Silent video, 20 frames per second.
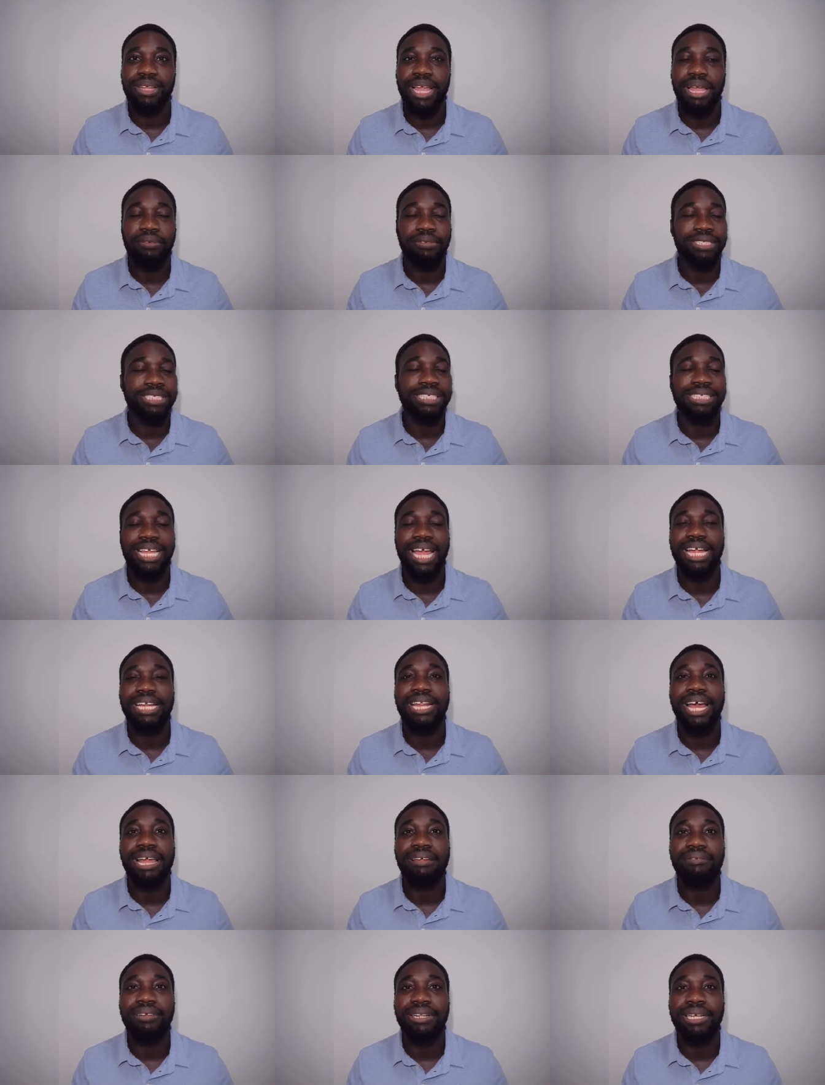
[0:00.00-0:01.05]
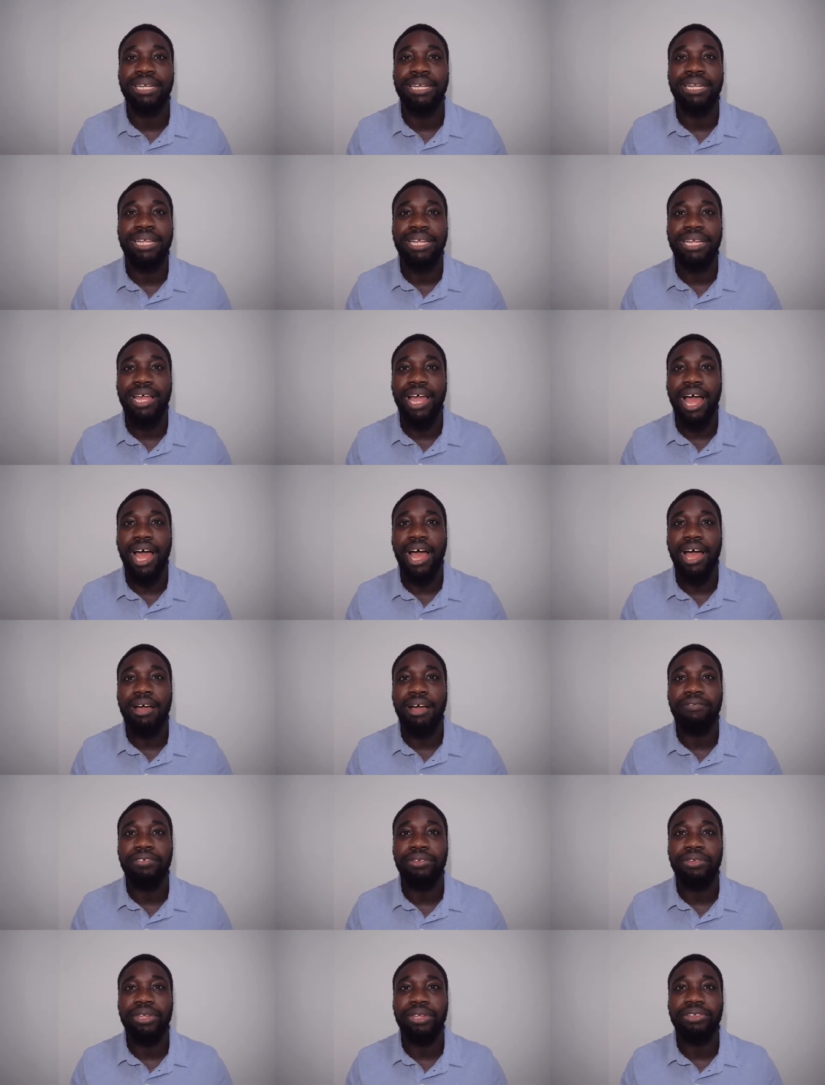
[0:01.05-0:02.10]
I was skydiving uh,
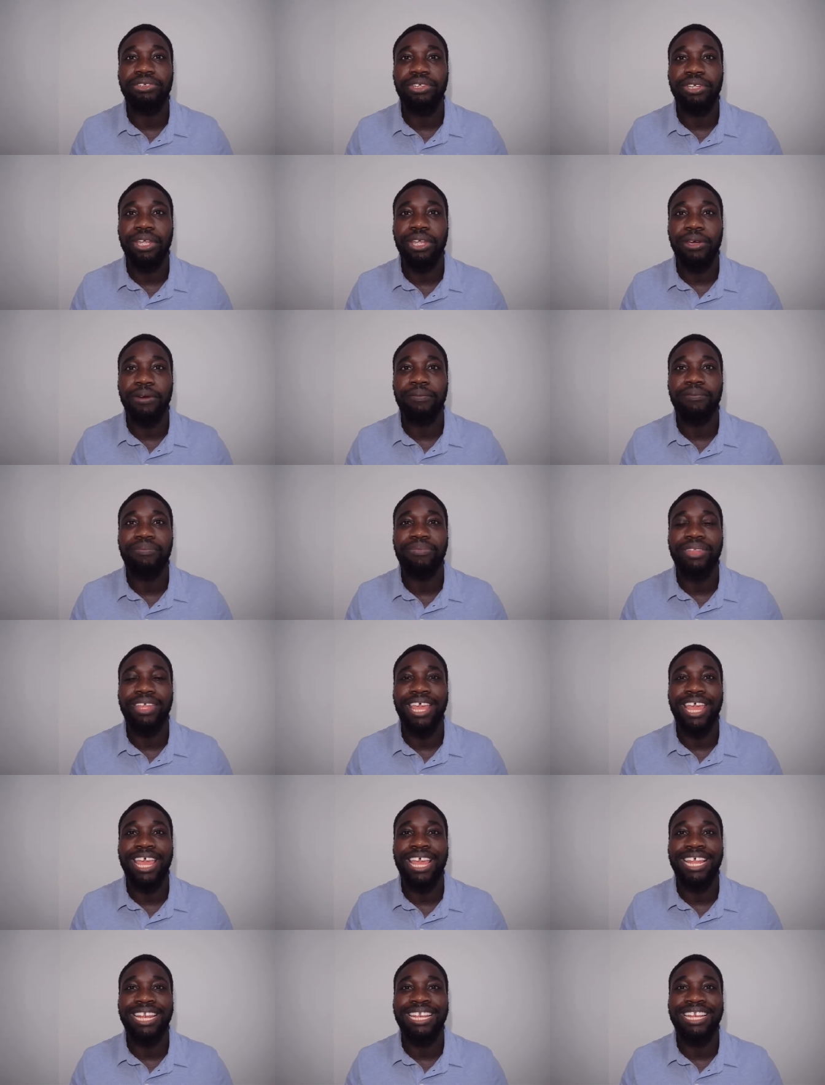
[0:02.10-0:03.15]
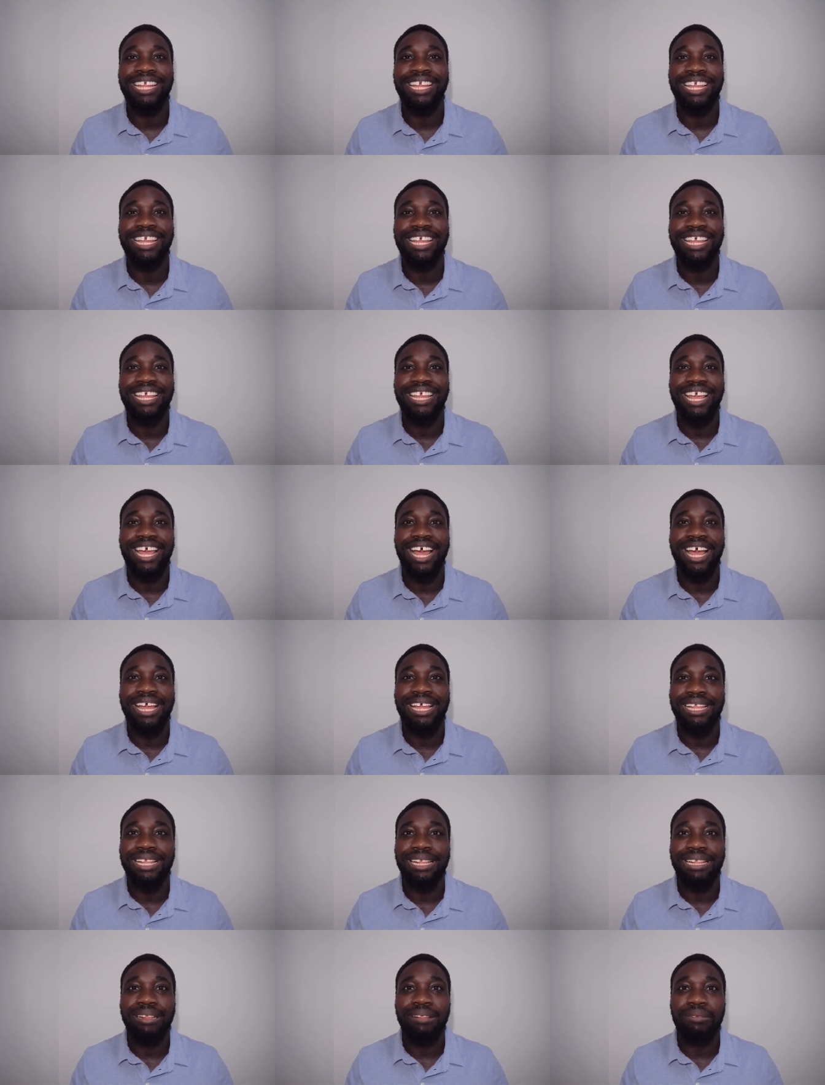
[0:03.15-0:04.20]
a few years ago, and uh,